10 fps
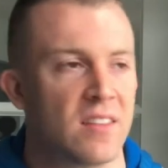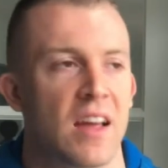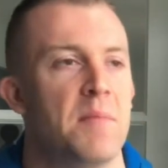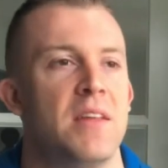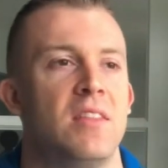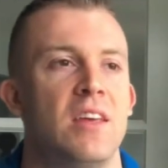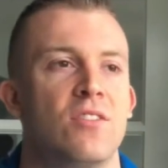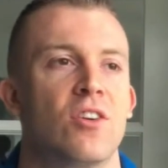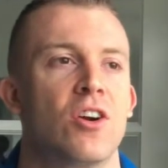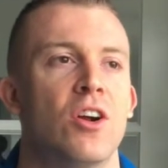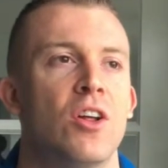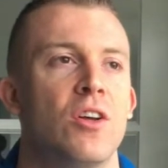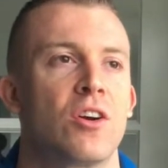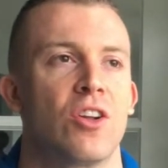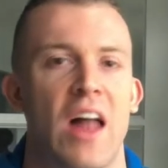I mean, these are
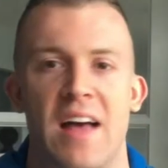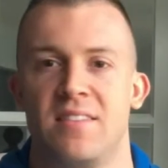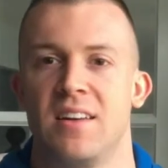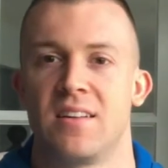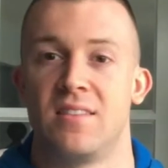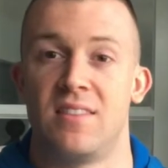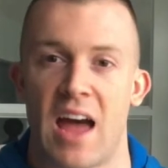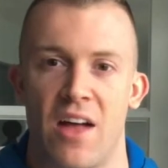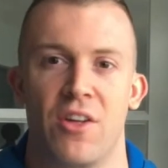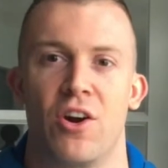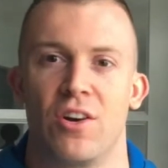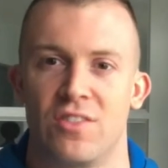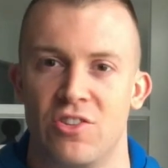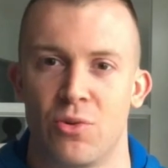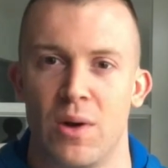classic Dalinar
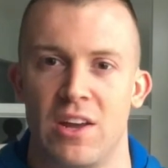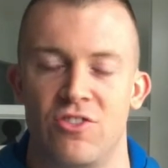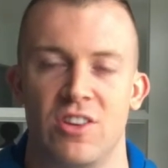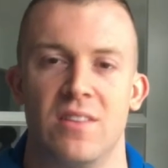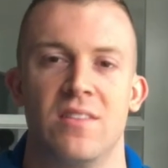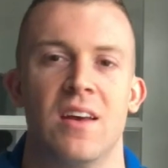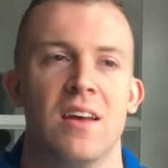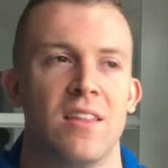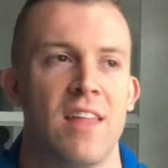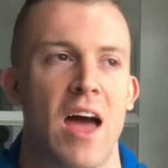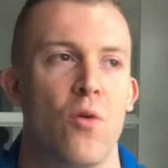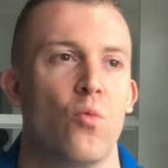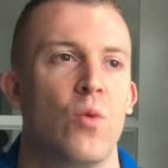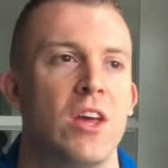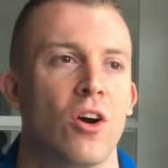situations that
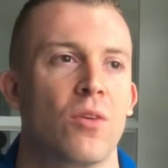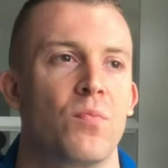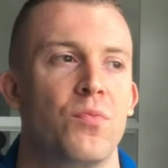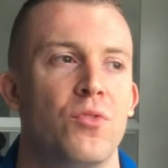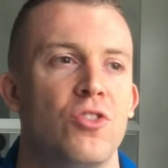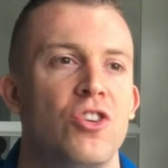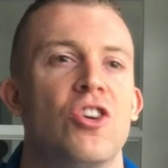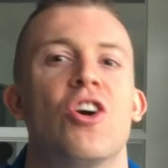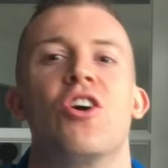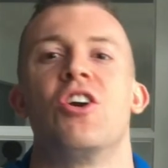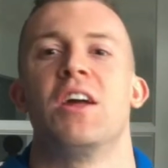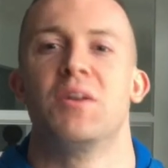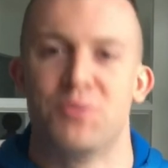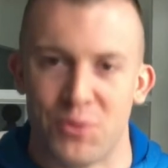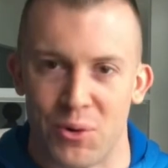we are yearning
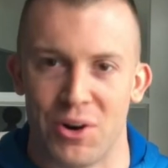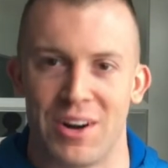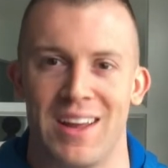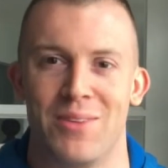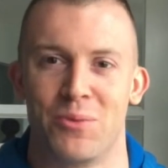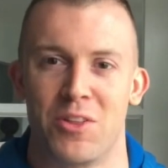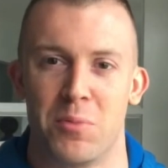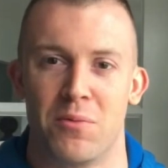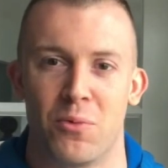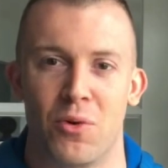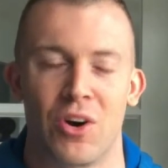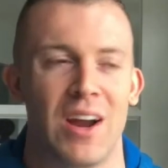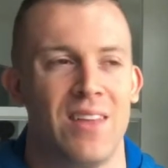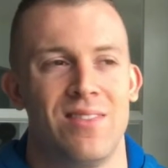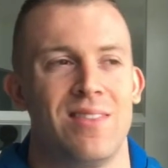for in Rhythm of War,
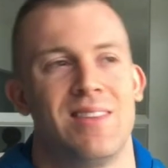and